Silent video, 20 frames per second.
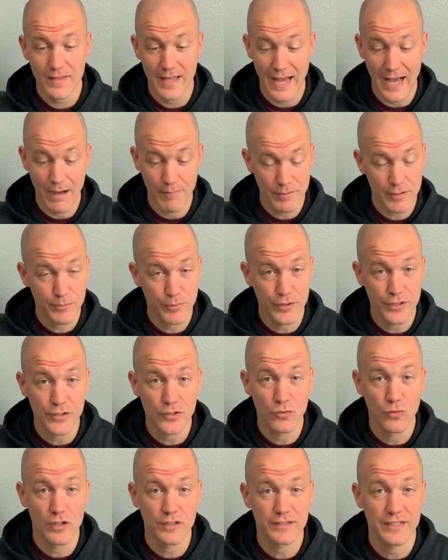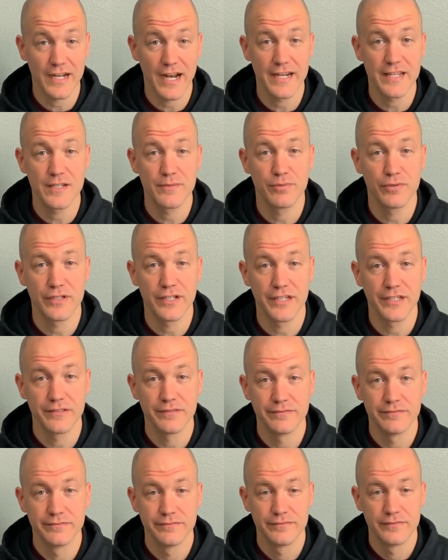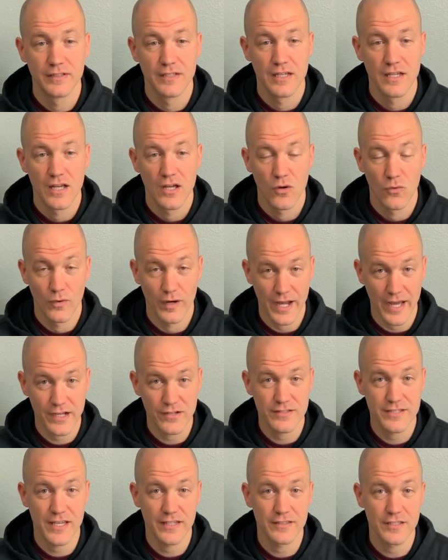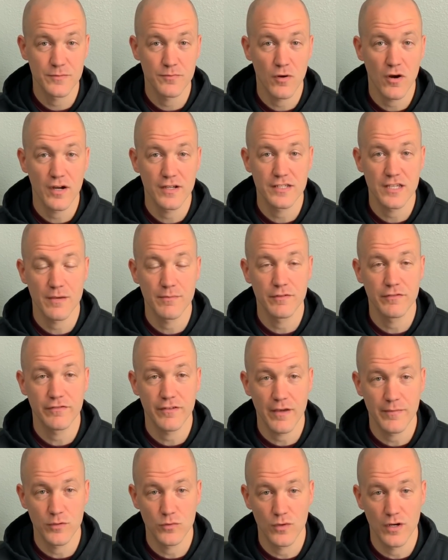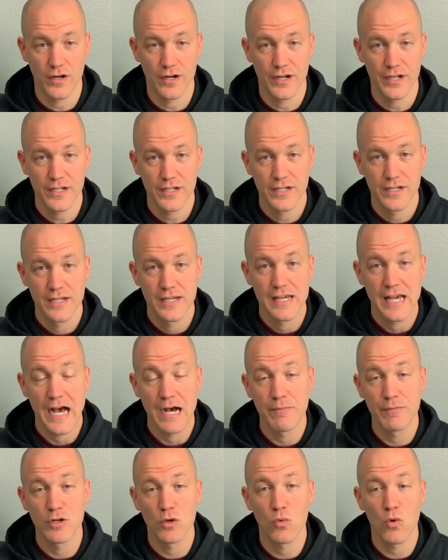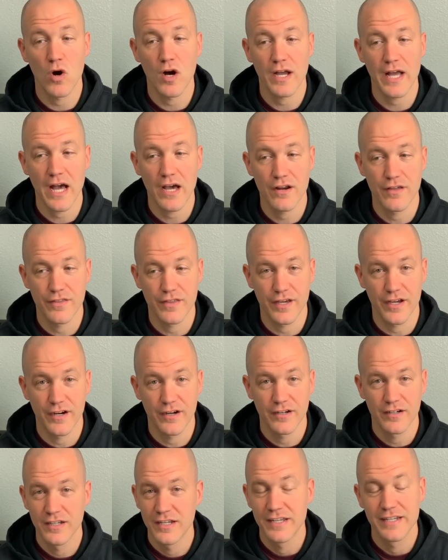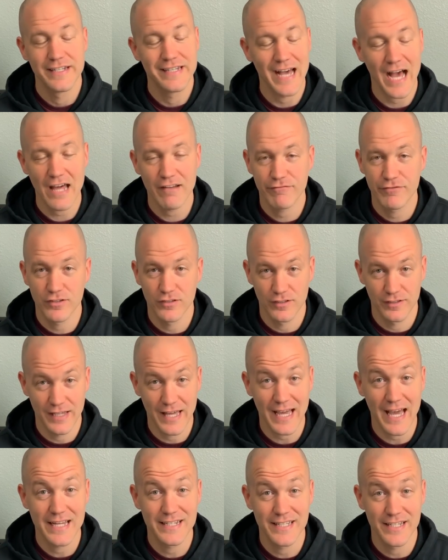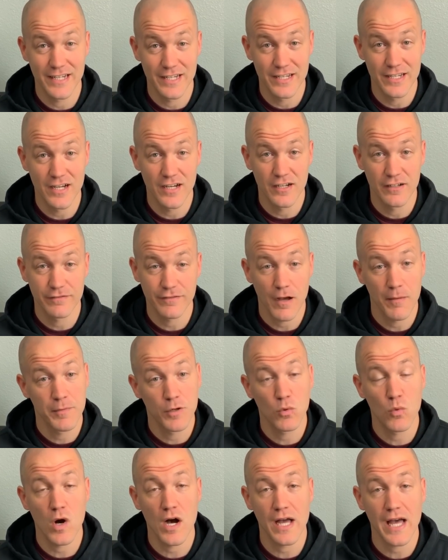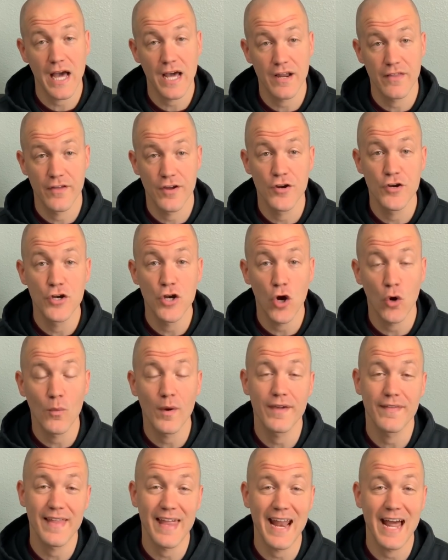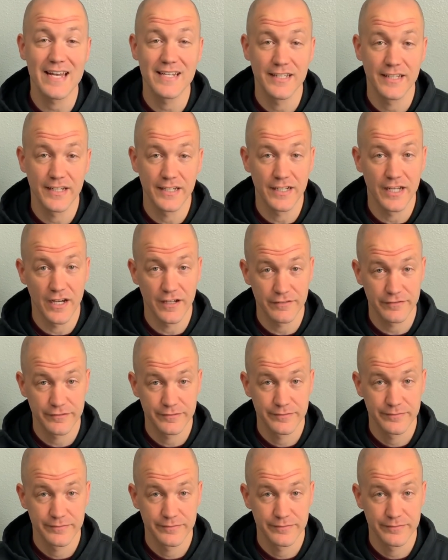I'm going to put in the work that I need to put in. When I go take this bar exam in February, I'm going to walk out of there not feeling like I did enough. I'm going to walk out of there knowing that I did enough.